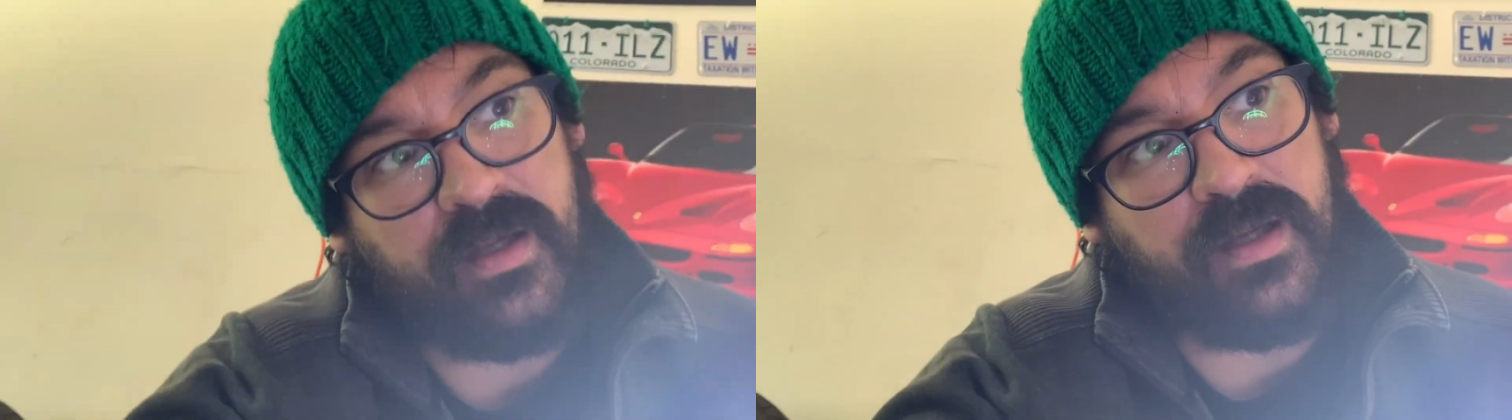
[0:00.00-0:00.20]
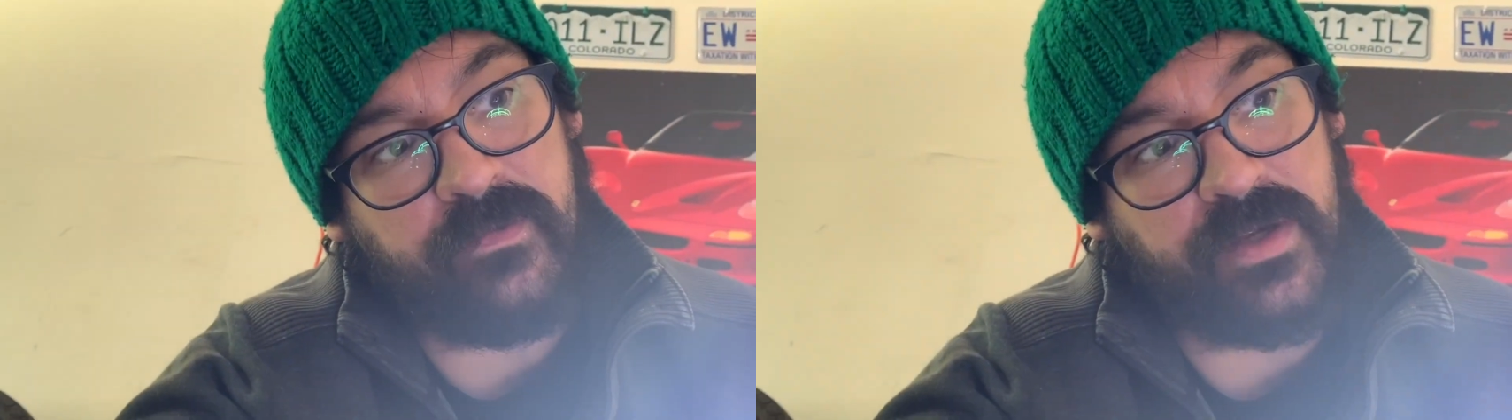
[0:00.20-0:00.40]

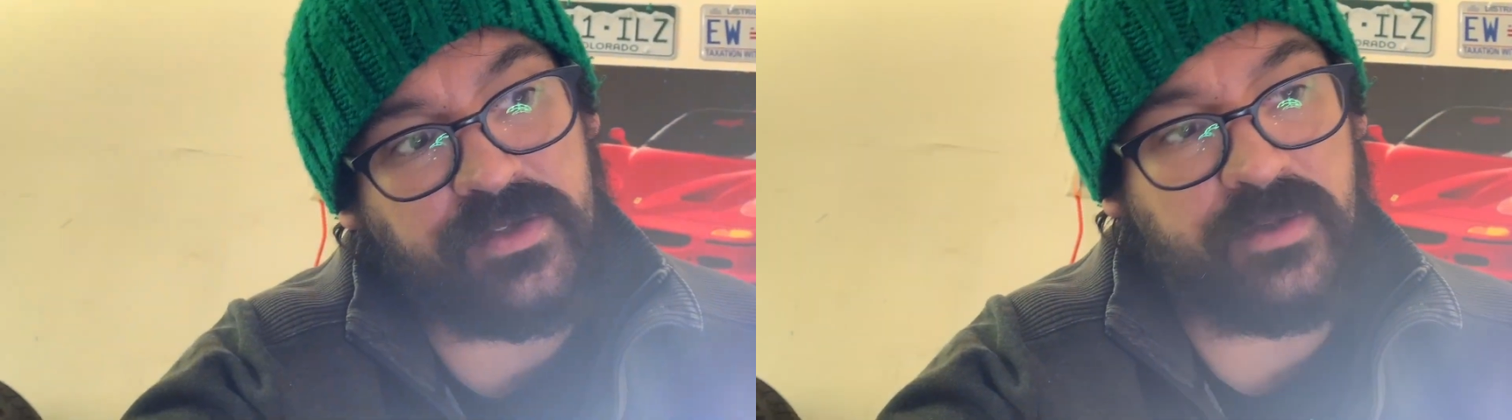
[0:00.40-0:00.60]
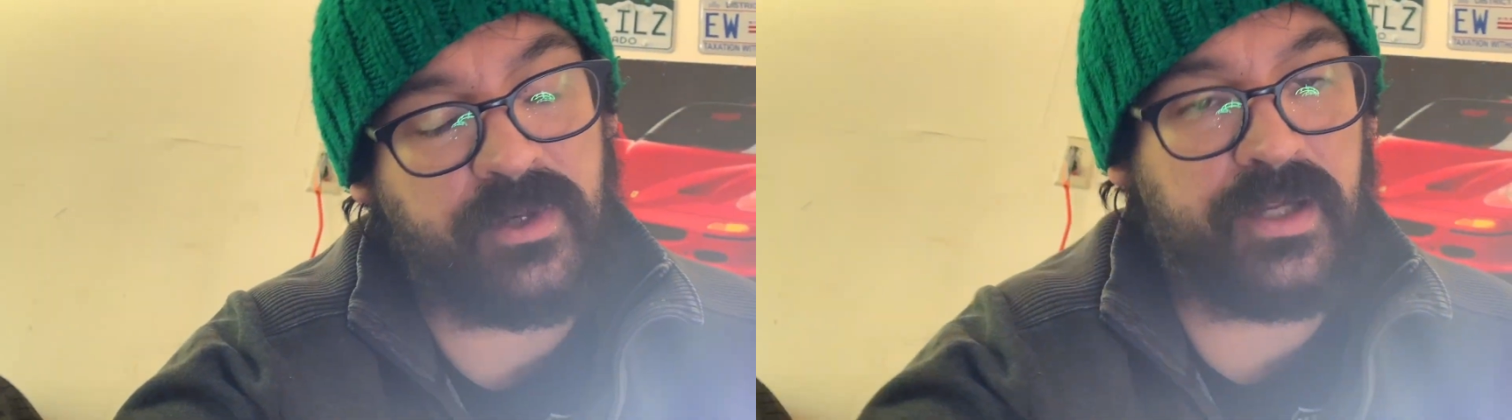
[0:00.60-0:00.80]

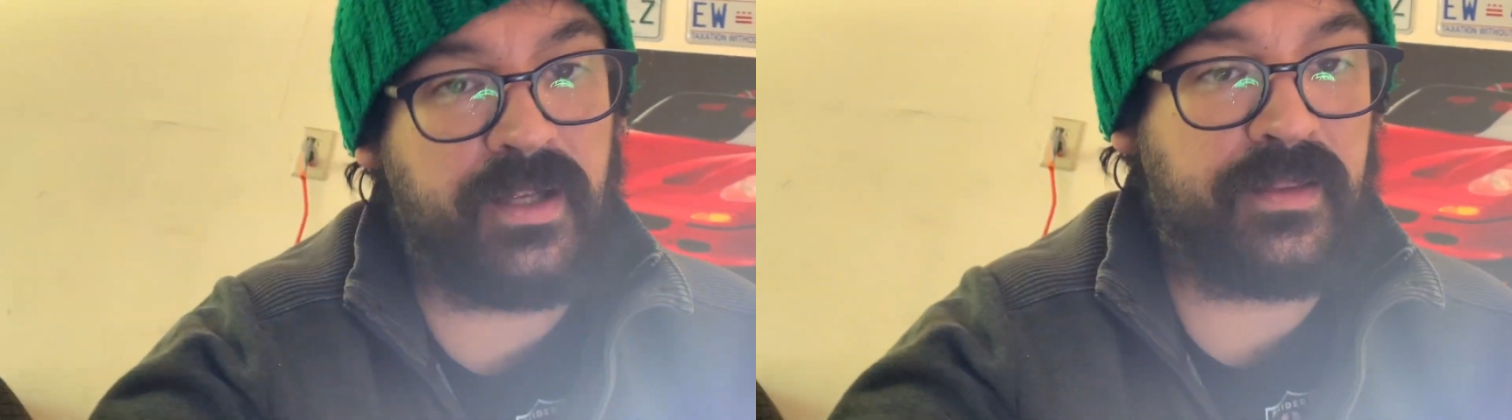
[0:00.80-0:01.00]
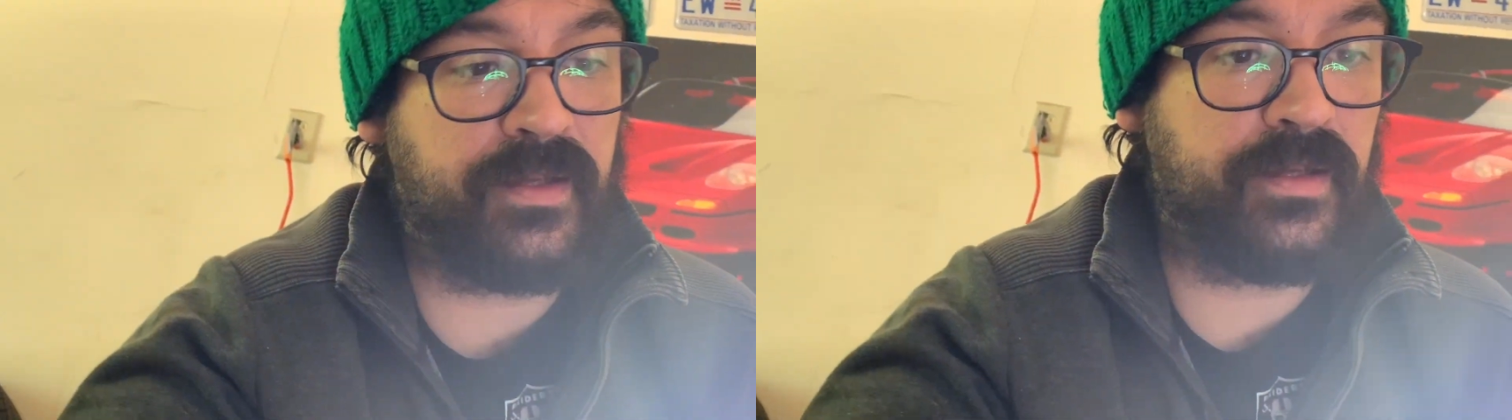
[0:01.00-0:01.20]
eventually when I
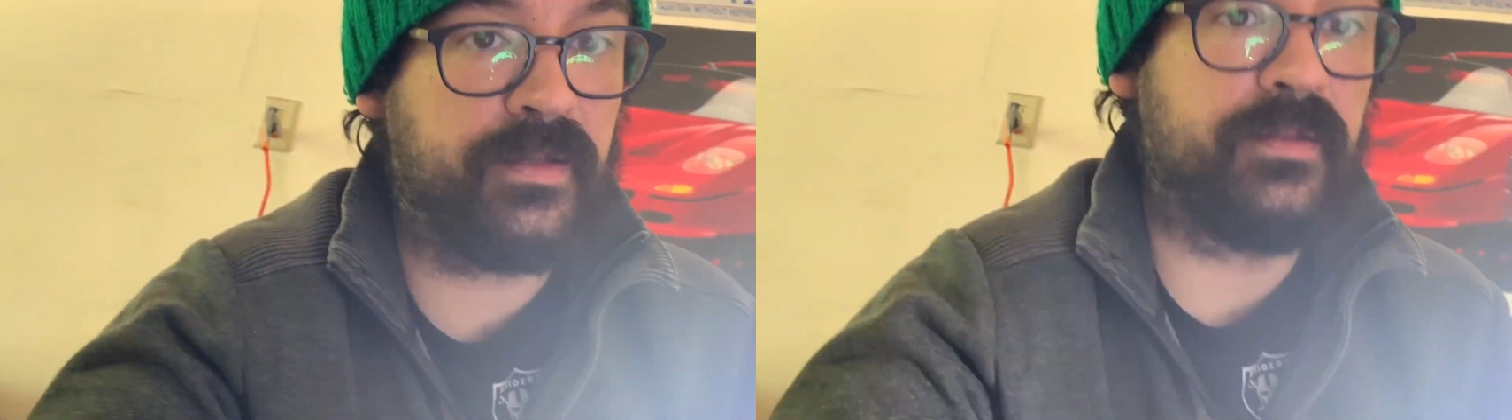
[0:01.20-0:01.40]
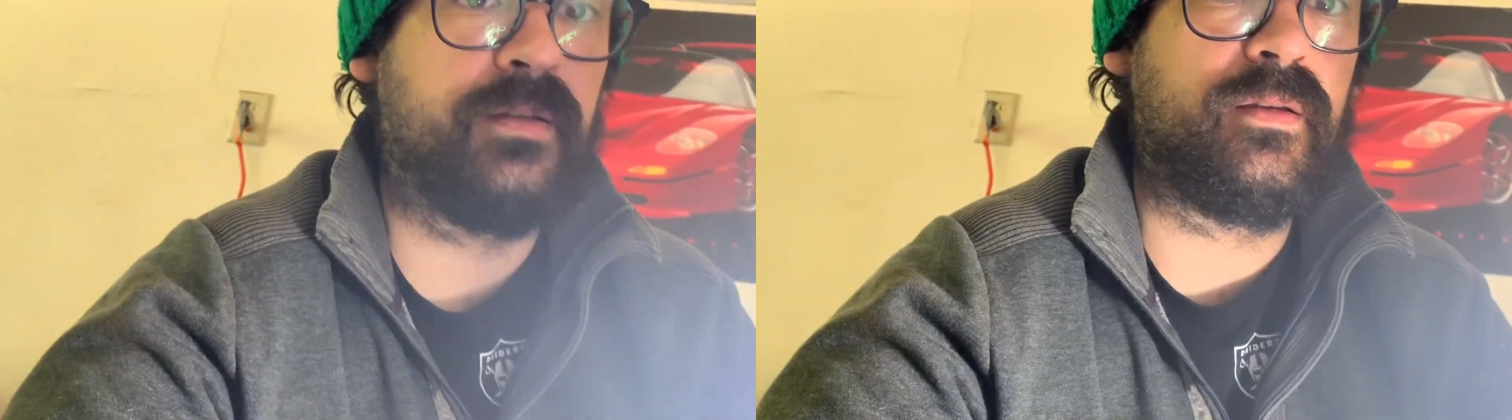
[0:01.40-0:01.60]
get
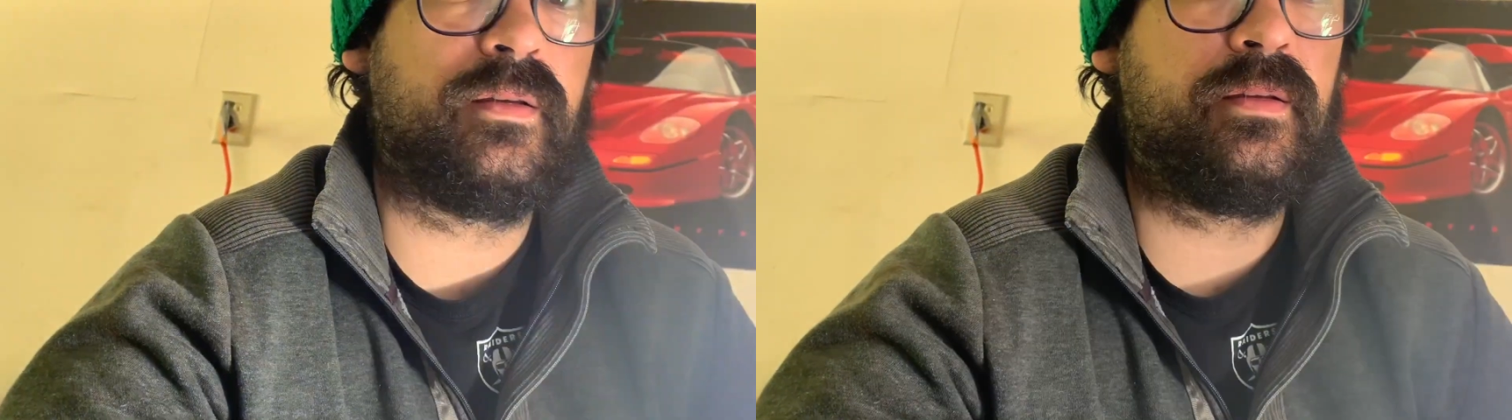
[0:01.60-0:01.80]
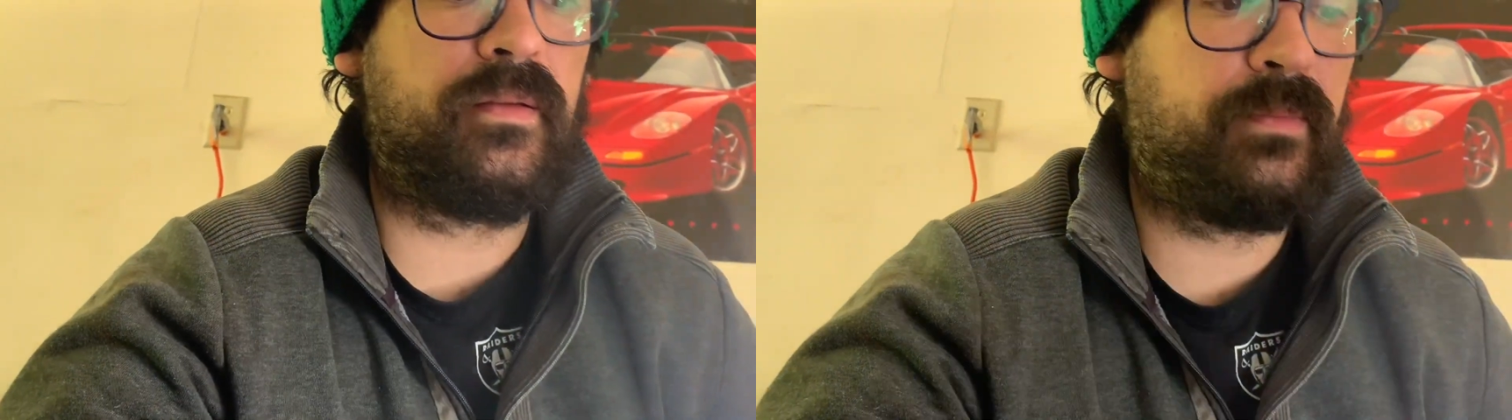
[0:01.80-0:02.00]
the
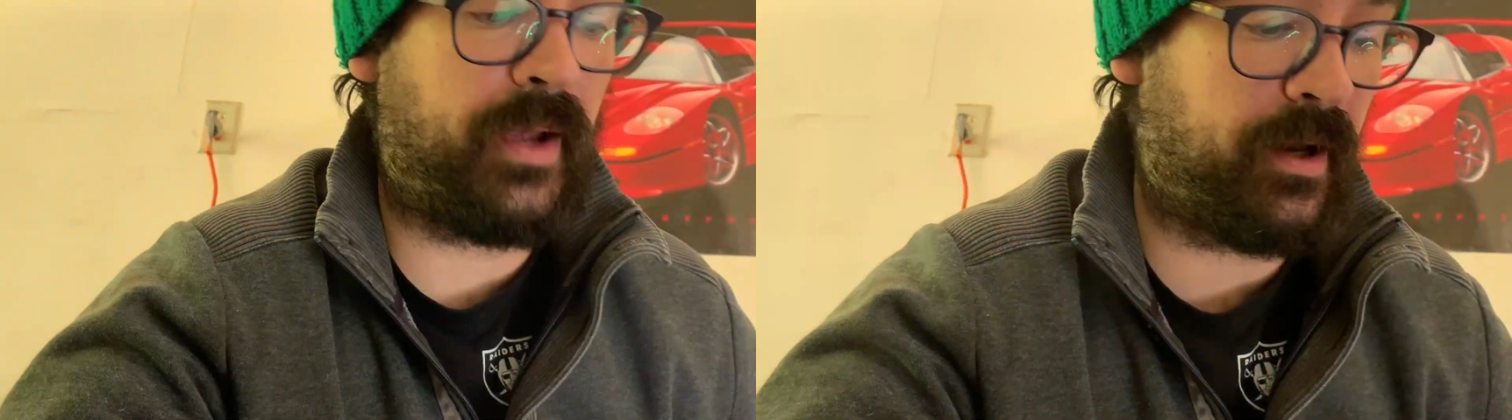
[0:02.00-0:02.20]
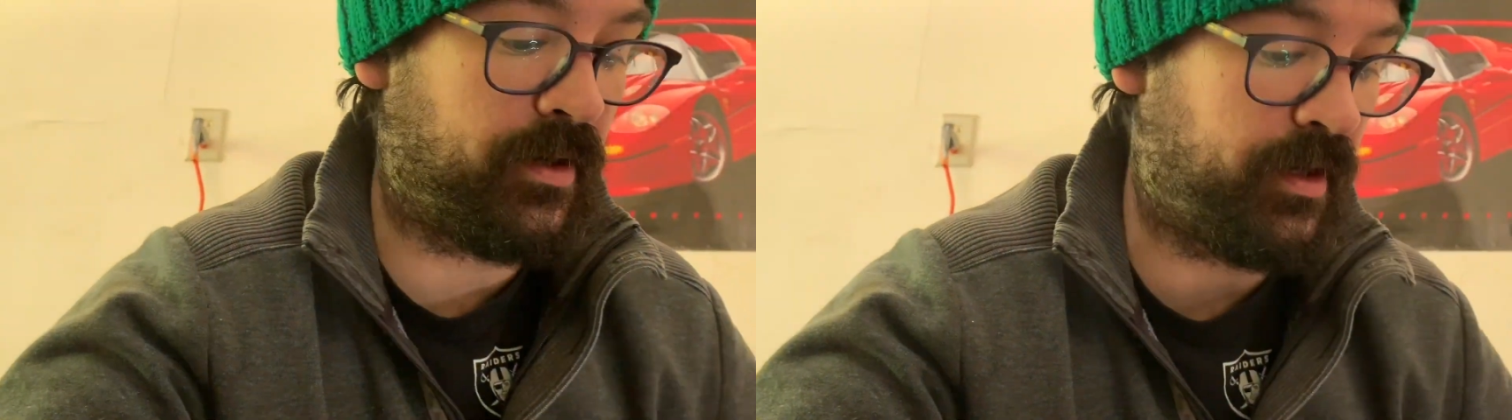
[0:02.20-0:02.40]

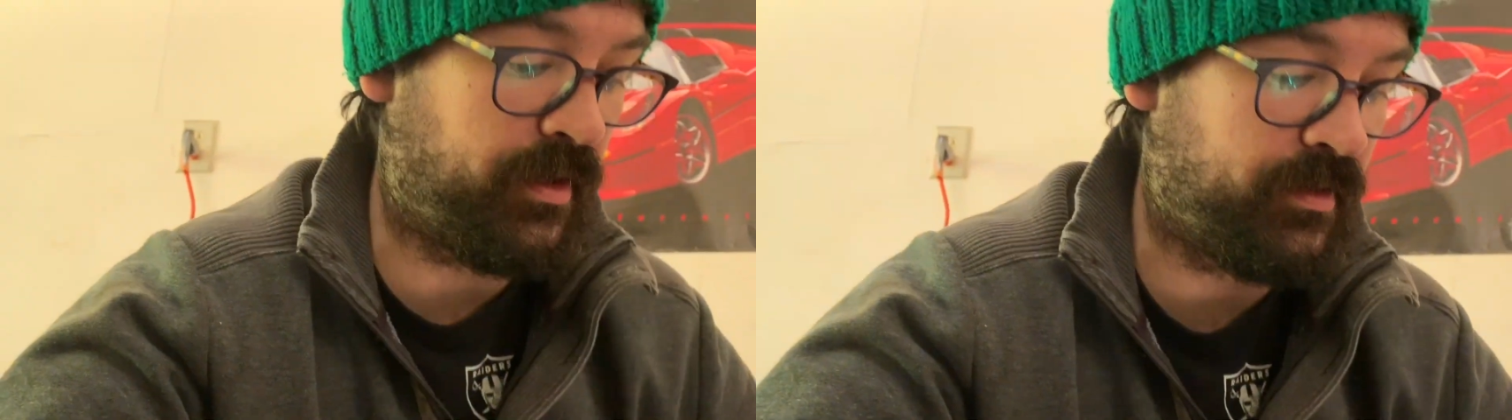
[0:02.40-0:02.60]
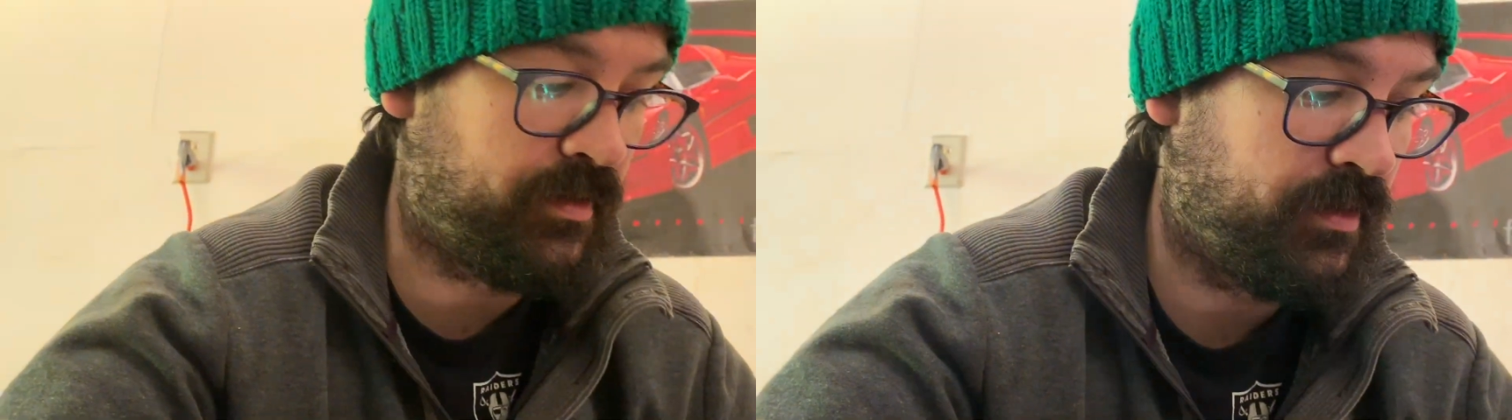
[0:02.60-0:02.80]
battery